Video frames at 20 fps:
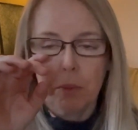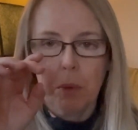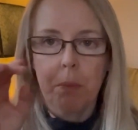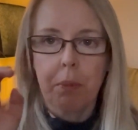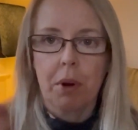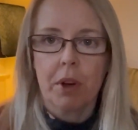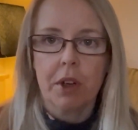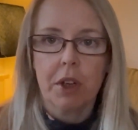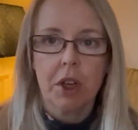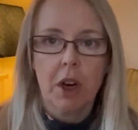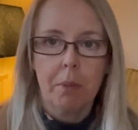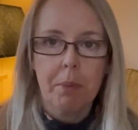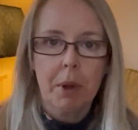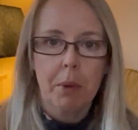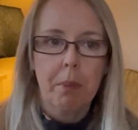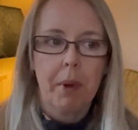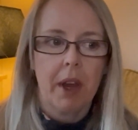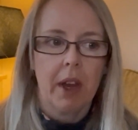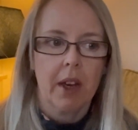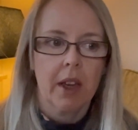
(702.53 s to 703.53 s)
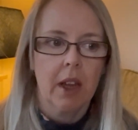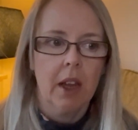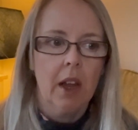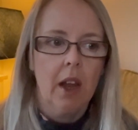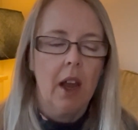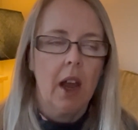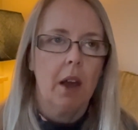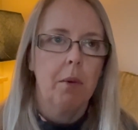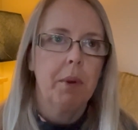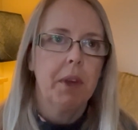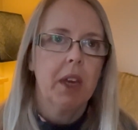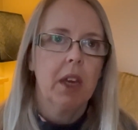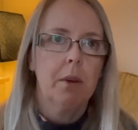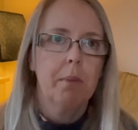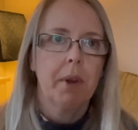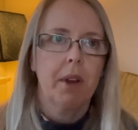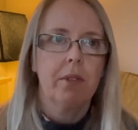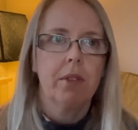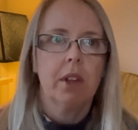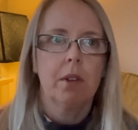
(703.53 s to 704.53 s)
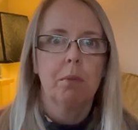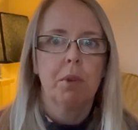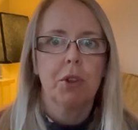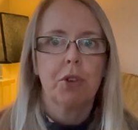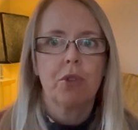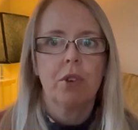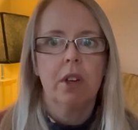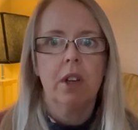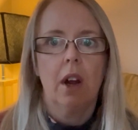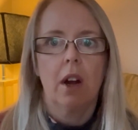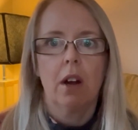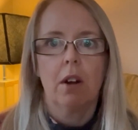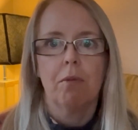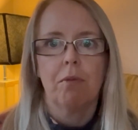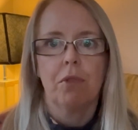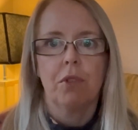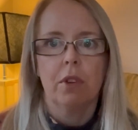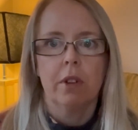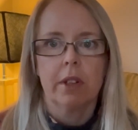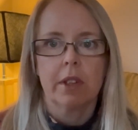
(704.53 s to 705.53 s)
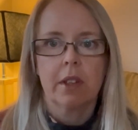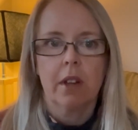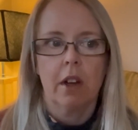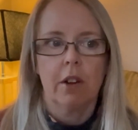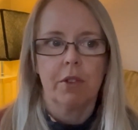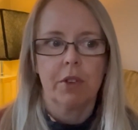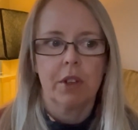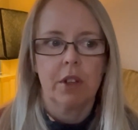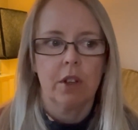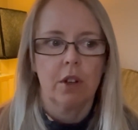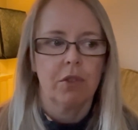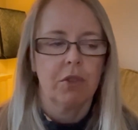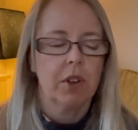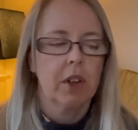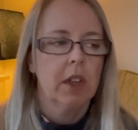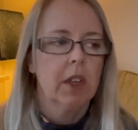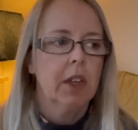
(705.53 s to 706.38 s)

We brought a shopping bag and we came out then with three armfuls of stuff.